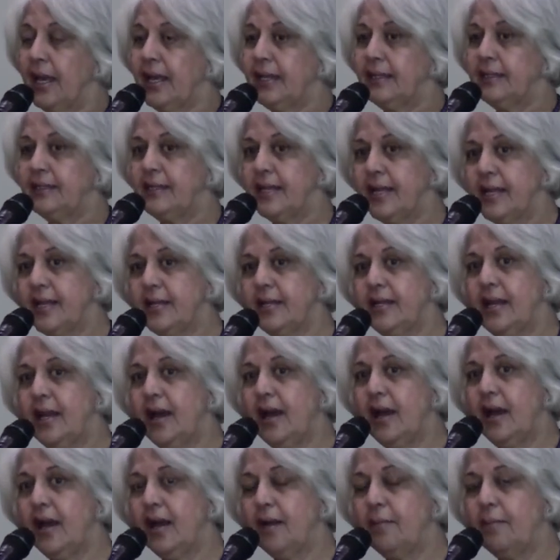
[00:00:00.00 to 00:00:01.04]
And then,
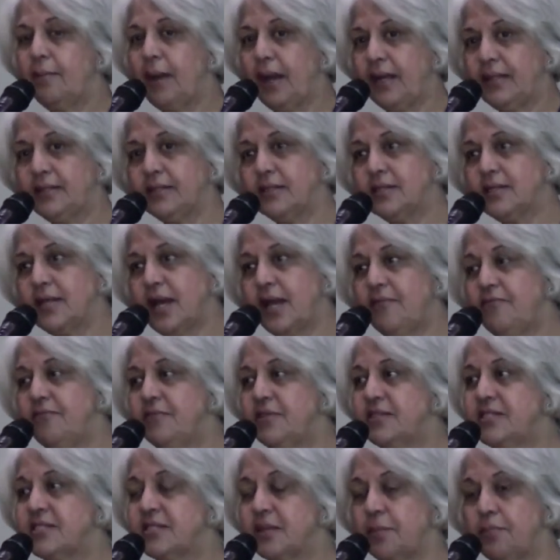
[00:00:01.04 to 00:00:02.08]
by the
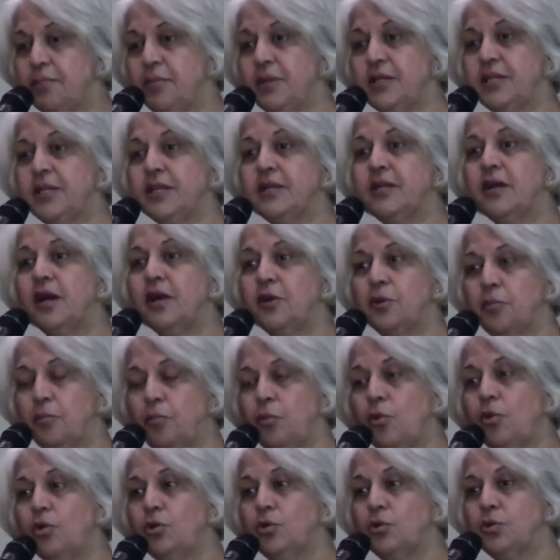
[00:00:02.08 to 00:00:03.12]
time we submitted our
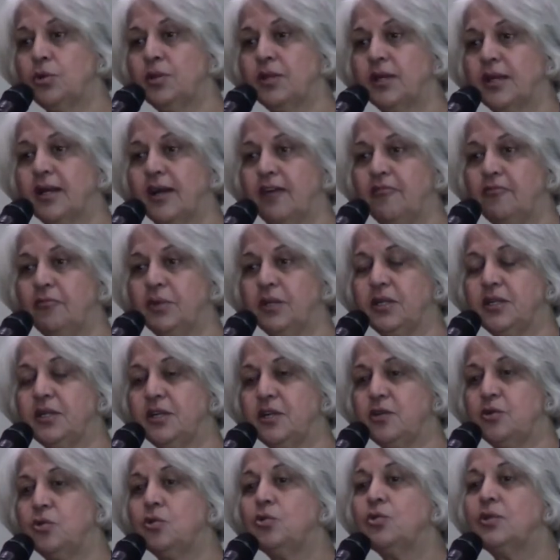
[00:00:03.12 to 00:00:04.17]
report to the
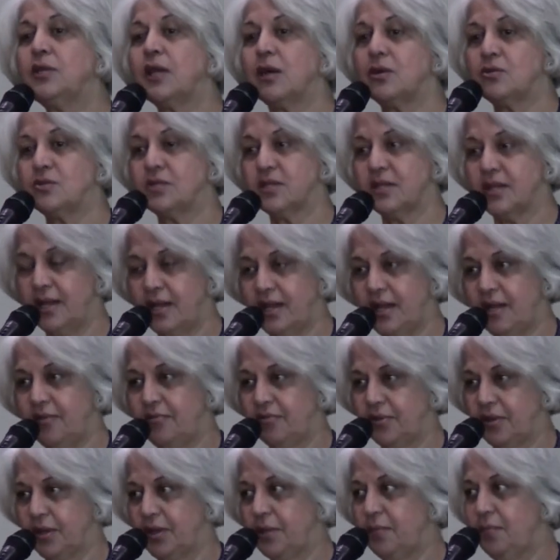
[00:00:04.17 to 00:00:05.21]
government in
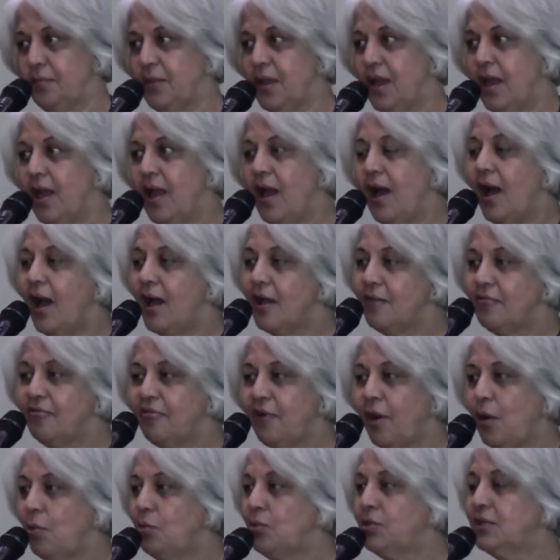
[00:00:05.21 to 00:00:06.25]
2011, I
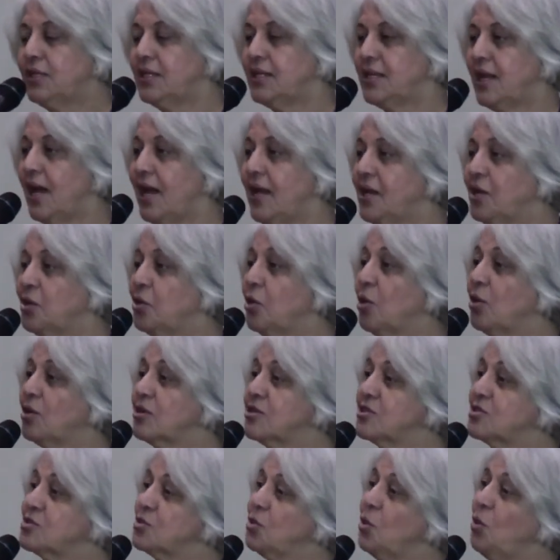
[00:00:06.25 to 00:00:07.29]
found that I had
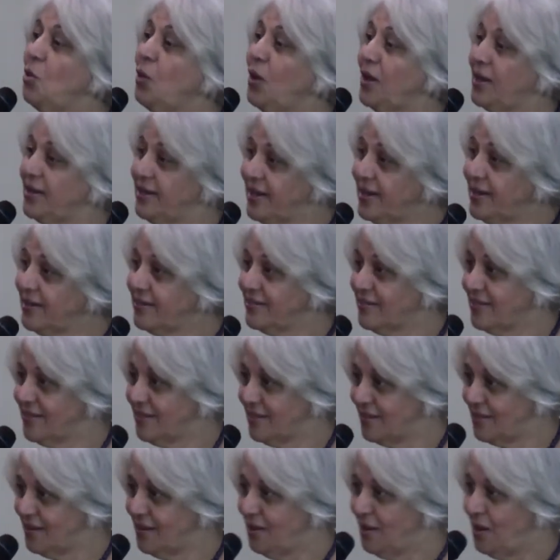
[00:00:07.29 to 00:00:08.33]
got so
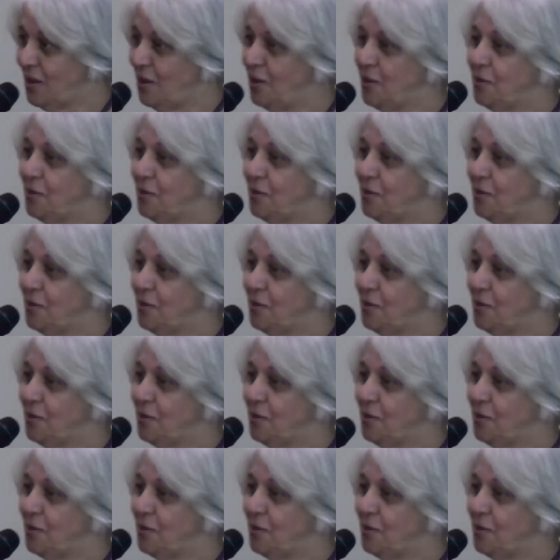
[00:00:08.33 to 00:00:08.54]
addicted